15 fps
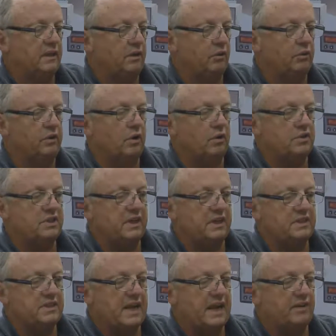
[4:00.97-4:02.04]
you'll notice that
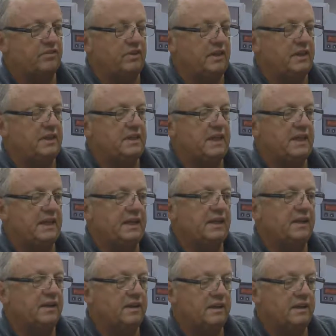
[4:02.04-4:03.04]
it's exited the